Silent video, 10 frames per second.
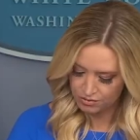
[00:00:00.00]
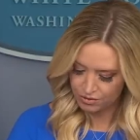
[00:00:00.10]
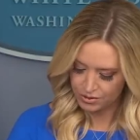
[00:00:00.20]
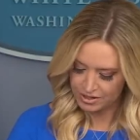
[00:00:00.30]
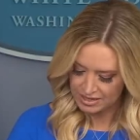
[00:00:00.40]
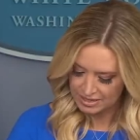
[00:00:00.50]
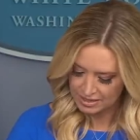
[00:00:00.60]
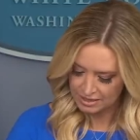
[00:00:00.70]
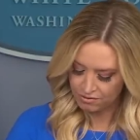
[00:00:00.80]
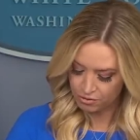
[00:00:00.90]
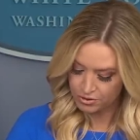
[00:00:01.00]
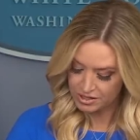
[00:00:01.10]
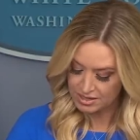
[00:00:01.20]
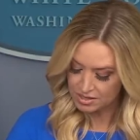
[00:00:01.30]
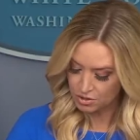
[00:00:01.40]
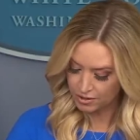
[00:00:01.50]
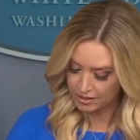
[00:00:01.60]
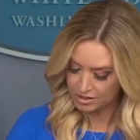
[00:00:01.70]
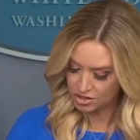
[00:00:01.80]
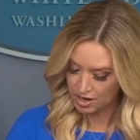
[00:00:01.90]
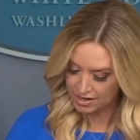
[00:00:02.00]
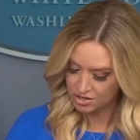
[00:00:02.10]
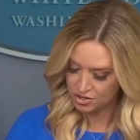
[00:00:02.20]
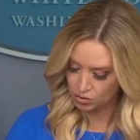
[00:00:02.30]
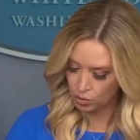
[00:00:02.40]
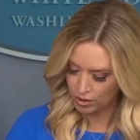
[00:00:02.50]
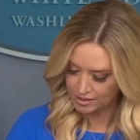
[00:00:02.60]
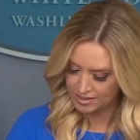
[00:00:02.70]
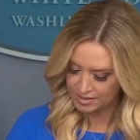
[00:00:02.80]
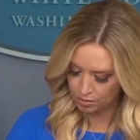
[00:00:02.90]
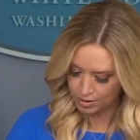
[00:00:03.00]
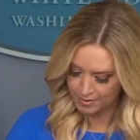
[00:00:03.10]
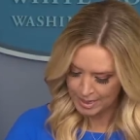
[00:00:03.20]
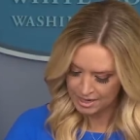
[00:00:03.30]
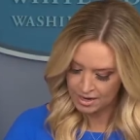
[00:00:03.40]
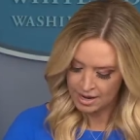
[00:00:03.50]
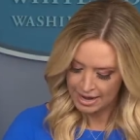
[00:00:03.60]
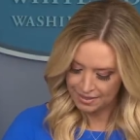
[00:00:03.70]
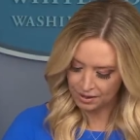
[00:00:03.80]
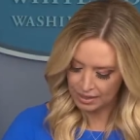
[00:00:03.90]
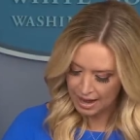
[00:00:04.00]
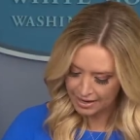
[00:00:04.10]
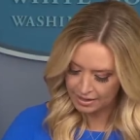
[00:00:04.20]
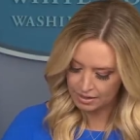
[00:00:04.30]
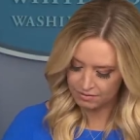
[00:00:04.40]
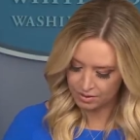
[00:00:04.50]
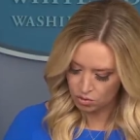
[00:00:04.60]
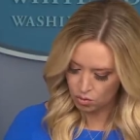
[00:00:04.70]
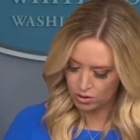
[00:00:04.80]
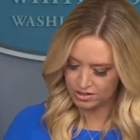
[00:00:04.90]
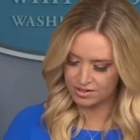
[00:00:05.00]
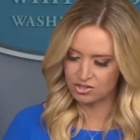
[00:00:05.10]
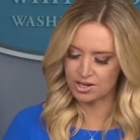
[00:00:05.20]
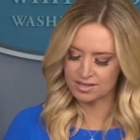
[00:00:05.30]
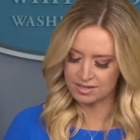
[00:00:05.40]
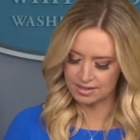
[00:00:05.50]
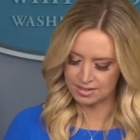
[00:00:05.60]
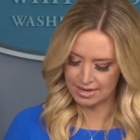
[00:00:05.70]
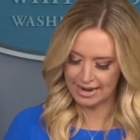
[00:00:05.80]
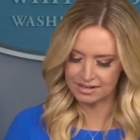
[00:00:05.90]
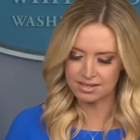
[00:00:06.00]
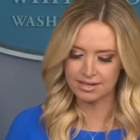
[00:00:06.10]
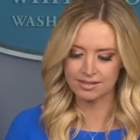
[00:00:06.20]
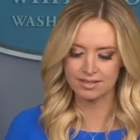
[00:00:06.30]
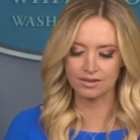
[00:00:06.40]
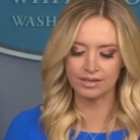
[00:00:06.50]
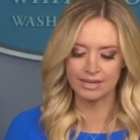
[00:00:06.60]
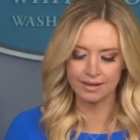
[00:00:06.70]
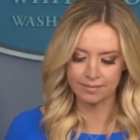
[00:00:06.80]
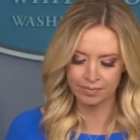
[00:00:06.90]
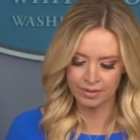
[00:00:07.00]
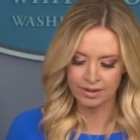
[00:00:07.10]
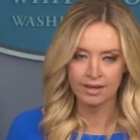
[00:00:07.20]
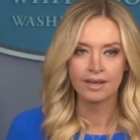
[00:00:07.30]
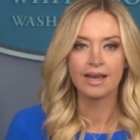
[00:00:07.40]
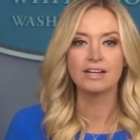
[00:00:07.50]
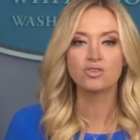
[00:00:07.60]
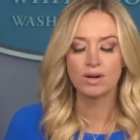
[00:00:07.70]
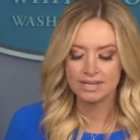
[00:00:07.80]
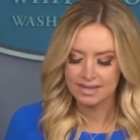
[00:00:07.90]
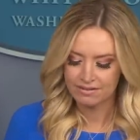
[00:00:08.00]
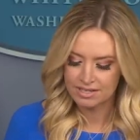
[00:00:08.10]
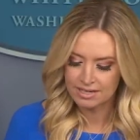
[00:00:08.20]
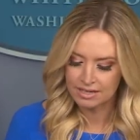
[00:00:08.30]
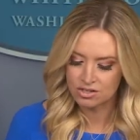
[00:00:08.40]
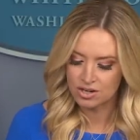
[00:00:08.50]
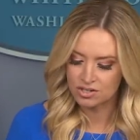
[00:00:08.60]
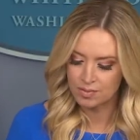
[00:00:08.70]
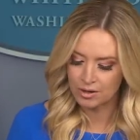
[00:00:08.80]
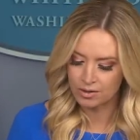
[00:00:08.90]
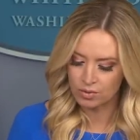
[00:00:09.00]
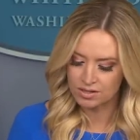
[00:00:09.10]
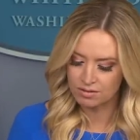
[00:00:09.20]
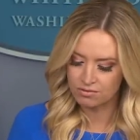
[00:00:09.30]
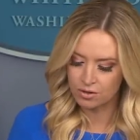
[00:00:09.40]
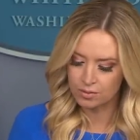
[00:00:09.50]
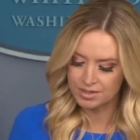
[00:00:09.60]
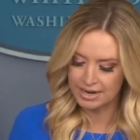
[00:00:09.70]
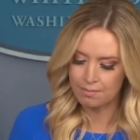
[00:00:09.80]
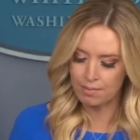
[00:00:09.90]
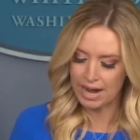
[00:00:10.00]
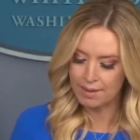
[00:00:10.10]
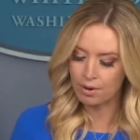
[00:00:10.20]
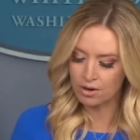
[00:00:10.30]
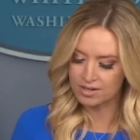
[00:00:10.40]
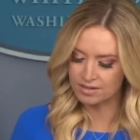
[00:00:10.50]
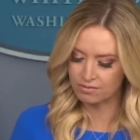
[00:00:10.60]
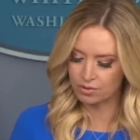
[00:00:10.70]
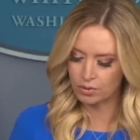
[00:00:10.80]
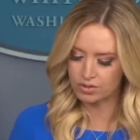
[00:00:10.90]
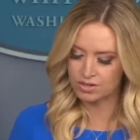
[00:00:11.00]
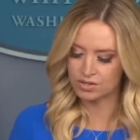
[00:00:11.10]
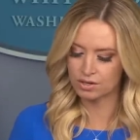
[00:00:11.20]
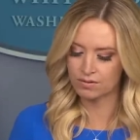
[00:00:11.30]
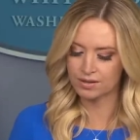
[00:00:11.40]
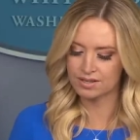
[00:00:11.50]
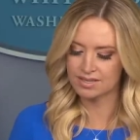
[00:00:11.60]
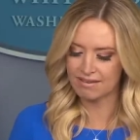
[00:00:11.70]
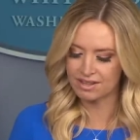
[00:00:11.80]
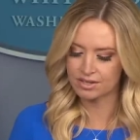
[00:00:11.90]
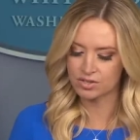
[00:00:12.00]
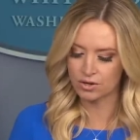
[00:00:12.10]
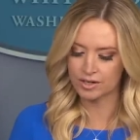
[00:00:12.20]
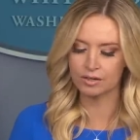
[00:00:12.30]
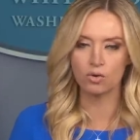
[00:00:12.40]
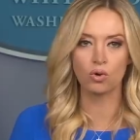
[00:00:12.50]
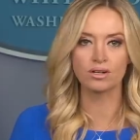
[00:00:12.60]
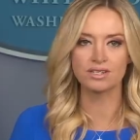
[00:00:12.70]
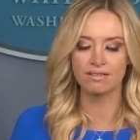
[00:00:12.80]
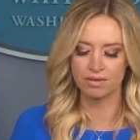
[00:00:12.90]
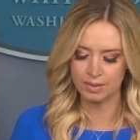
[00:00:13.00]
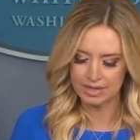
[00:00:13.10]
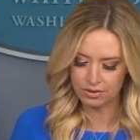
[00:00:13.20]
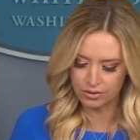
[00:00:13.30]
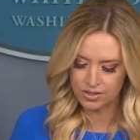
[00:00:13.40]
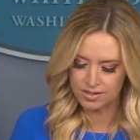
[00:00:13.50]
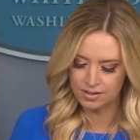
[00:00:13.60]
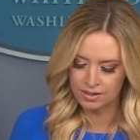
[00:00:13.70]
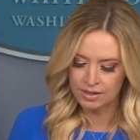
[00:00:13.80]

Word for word: for the DC for DC Circuit Judge Laurence Silberman and the Lion of the Court Justice Antonin Scalia. In 2017, Judge Barrett was confirmed in a bipartisan vote to serve on the Seventh Circuit Court of Appeals.